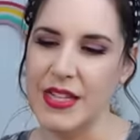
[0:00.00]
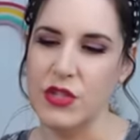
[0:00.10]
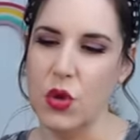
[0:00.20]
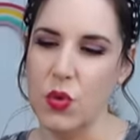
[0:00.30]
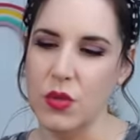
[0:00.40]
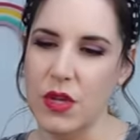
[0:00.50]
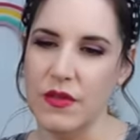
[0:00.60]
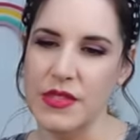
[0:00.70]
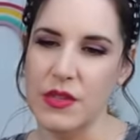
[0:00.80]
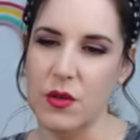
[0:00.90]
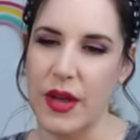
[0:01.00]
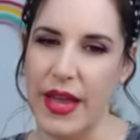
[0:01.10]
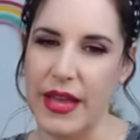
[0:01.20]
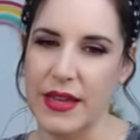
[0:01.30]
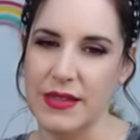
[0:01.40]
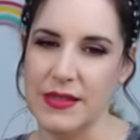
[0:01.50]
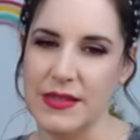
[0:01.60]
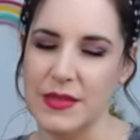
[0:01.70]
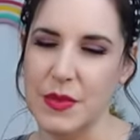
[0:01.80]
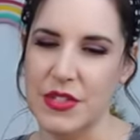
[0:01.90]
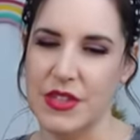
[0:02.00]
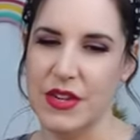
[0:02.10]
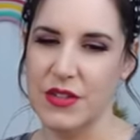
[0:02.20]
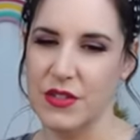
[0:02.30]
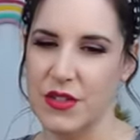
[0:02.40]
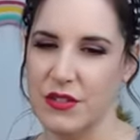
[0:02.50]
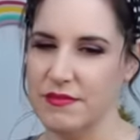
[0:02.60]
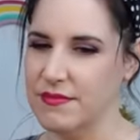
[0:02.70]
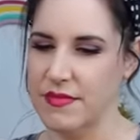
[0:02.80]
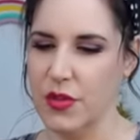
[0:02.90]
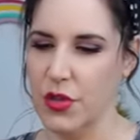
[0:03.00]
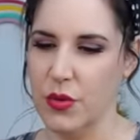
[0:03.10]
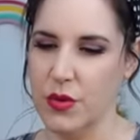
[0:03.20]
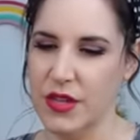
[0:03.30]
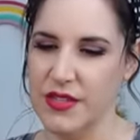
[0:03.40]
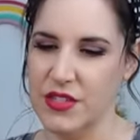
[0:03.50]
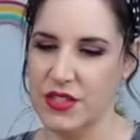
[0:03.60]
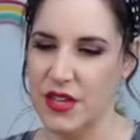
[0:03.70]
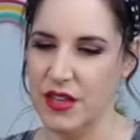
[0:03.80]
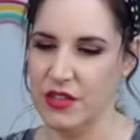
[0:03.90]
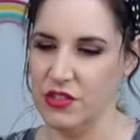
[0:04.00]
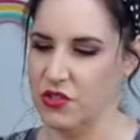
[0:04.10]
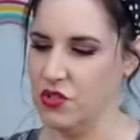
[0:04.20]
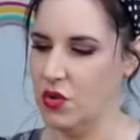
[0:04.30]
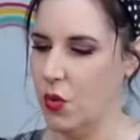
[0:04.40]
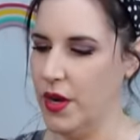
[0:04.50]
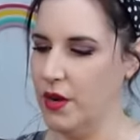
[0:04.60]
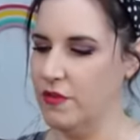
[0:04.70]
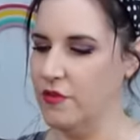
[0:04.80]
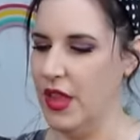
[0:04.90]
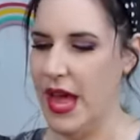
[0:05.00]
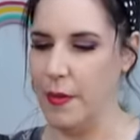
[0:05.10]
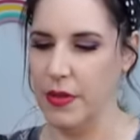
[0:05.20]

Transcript: I don't love his little hands as much. Theirs are cuter. He's just got like a square flap.